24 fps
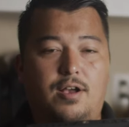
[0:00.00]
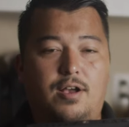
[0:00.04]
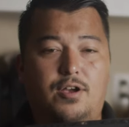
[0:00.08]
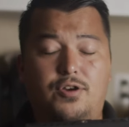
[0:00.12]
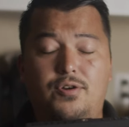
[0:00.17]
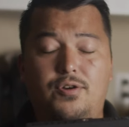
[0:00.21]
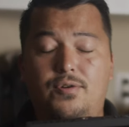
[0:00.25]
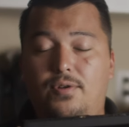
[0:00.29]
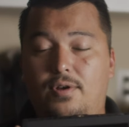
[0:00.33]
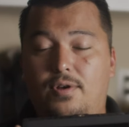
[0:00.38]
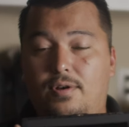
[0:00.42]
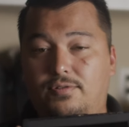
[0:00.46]

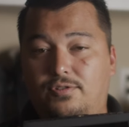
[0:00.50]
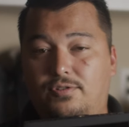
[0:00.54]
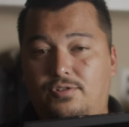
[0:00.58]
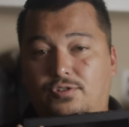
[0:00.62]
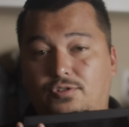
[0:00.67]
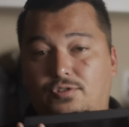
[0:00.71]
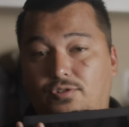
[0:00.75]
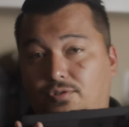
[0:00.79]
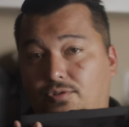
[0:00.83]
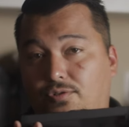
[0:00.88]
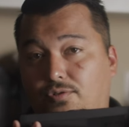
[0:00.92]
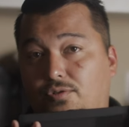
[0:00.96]
kudos
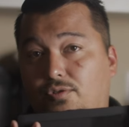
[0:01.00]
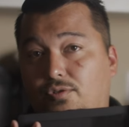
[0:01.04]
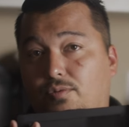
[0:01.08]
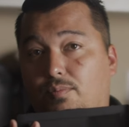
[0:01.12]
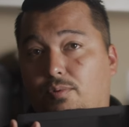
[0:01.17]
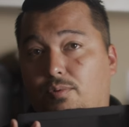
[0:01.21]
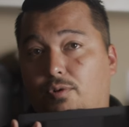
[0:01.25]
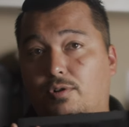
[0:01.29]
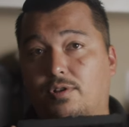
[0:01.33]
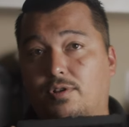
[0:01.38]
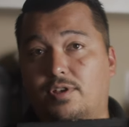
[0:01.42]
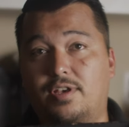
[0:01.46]
to
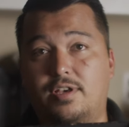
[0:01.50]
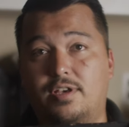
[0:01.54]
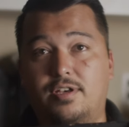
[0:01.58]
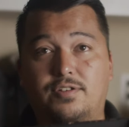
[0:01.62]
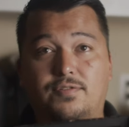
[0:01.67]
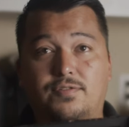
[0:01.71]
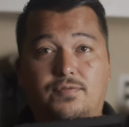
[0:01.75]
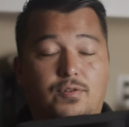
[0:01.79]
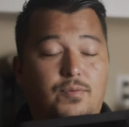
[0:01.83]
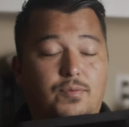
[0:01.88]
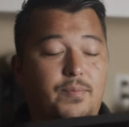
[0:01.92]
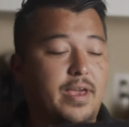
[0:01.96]

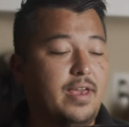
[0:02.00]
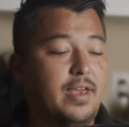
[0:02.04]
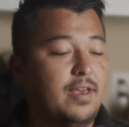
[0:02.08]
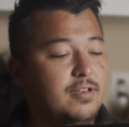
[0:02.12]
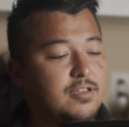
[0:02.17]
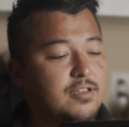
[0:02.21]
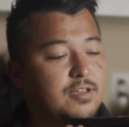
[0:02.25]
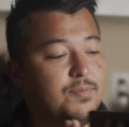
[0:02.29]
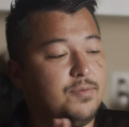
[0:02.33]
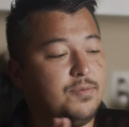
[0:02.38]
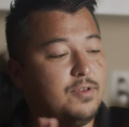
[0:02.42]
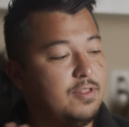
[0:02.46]
Portkeys for making
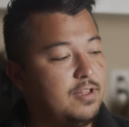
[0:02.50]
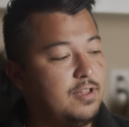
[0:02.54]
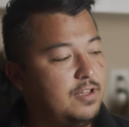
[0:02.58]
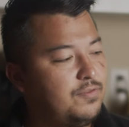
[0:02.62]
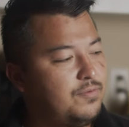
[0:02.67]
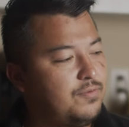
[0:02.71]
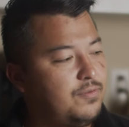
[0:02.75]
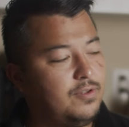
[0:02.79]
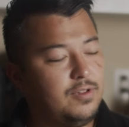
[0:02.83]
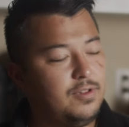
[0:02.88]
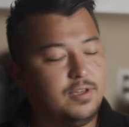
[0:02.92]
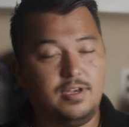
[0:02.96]
something that's
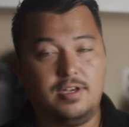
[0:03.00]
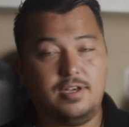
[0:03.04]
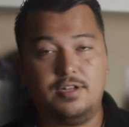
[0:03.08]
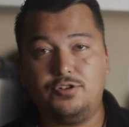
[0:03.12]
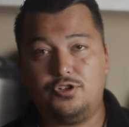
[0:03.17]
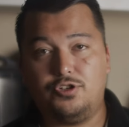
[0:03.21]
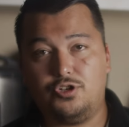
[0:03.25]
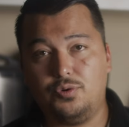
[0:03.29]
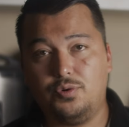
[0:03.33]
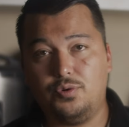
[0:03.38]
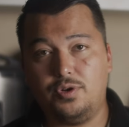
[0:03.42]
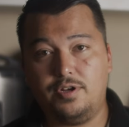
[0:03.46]
really
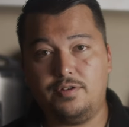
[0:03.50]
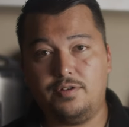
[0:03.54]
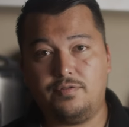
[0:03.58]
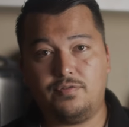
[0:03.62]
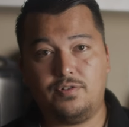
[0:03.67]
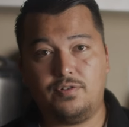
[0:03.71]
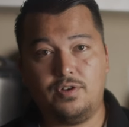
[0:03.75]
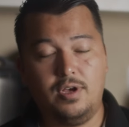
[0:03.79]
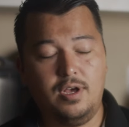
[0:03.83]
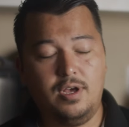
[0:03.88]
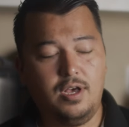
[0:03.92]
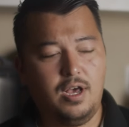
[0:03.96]
intuitive.
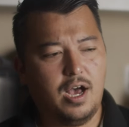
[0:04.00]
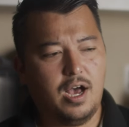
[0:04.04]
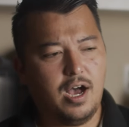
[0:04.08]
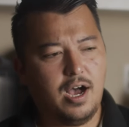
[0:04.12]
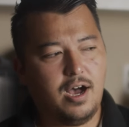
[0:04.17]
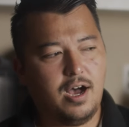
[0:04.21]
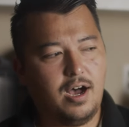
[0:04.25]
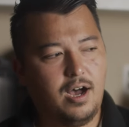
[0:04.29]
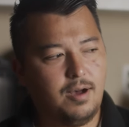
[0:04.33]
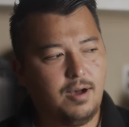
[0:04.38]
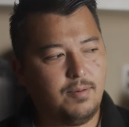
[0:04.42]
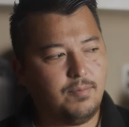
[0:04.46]

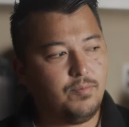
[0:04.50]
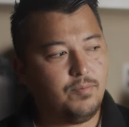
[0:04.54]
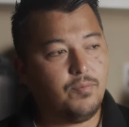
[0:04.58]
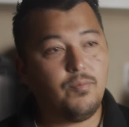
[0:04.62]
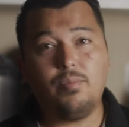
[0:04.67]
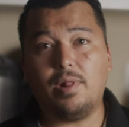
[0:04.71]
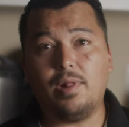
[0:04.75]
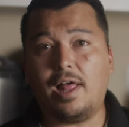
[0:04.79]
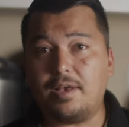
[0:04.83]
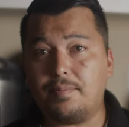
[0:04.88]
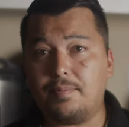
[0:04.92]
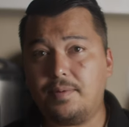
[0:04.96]

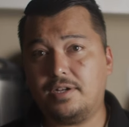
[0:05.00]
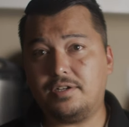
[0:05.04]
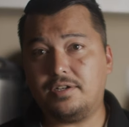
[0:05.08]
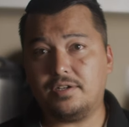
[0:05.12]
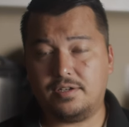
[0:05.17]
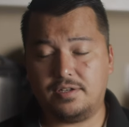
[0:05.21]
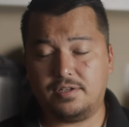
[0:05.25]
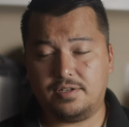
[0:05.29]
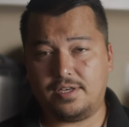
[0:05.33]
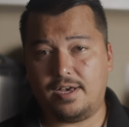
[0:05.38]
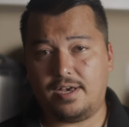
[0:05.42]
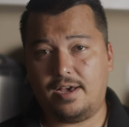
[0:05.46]
Blackmagic
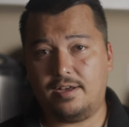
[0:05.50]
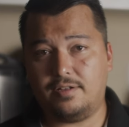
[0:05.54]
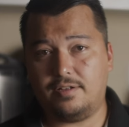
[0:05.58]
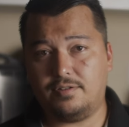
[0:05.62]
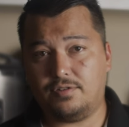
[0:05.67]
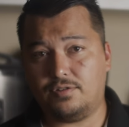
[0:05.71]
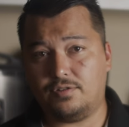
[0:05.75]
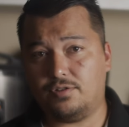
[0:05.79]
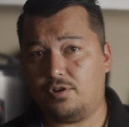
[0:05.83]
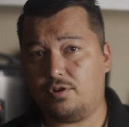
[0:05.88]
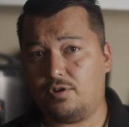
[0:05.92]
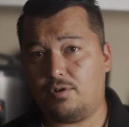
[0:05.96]
Designs,
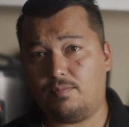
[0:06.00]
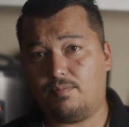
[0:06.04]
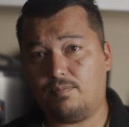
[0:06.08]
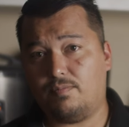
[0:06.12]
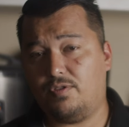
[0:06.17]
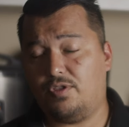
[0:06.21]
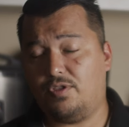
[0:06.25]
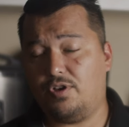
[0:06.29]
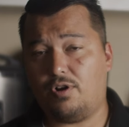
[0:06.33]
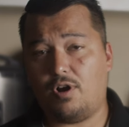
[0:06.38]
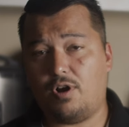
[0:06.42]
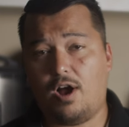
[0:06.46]
their
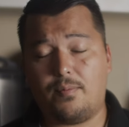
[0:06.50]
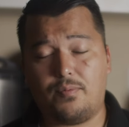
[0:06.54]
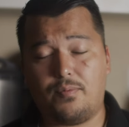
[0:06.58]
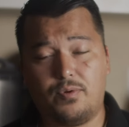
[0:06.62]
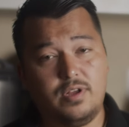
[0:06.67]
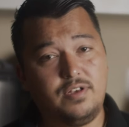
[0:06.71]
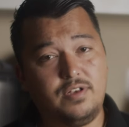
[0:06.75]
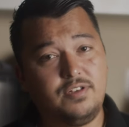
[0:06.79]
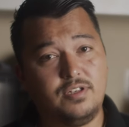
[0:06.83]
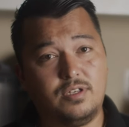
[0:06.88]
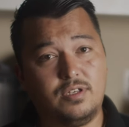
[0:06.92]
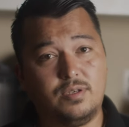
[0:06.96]

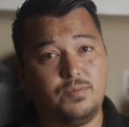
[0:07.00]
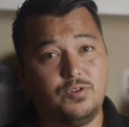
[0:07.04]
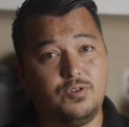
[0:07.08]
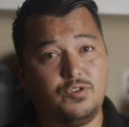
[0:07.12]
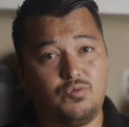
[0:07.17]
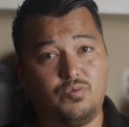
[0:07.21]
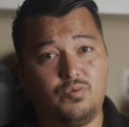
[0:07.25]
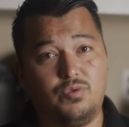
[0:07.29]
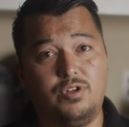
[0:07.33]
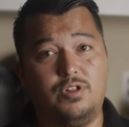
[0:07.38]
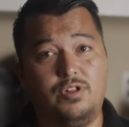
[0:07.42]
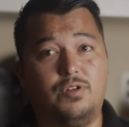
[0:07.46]
operating system is
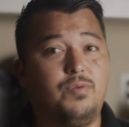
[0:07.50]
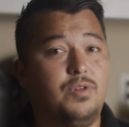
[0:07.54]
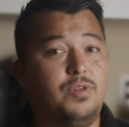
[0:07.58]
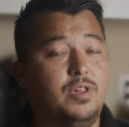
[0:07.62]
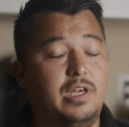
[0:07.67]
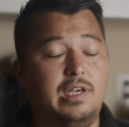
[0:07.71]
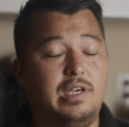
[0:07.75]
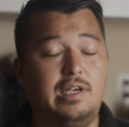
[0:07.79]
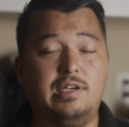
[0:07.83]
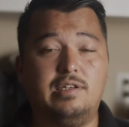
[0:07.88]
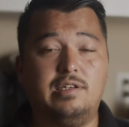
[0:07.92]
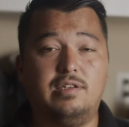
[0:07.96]
really,
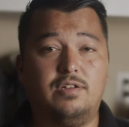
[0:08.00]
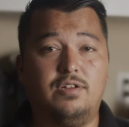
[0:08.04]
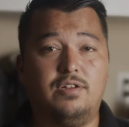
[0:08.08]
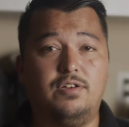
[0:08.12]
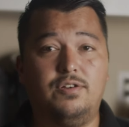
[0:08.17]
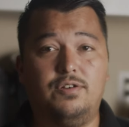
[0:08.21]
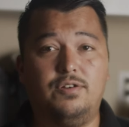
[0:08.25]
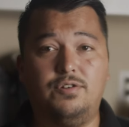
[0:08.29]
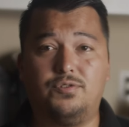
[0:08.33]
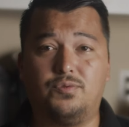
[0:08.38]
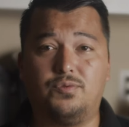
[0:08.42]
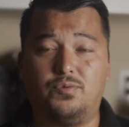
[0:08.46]
really easy to
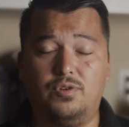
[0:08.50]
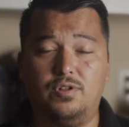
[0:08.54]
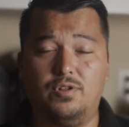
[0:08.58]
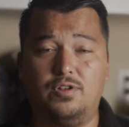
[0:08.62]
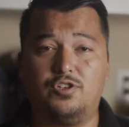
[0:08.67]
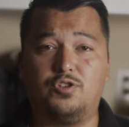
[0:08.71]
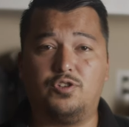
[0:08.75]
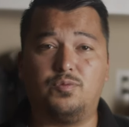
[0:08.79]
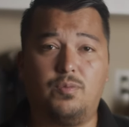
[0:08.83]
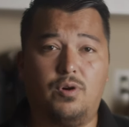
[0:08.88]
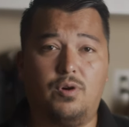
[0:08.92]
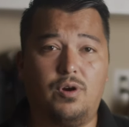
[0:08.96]
use and really
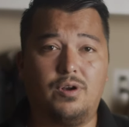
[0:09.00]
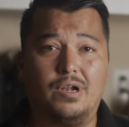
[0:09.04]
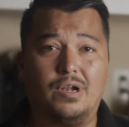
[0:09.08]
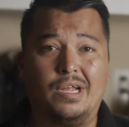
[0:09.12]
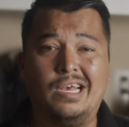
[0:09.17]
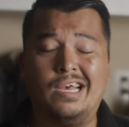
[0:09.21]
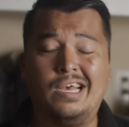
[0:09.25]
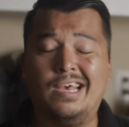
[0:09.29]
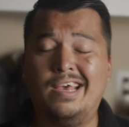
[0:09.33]
smart,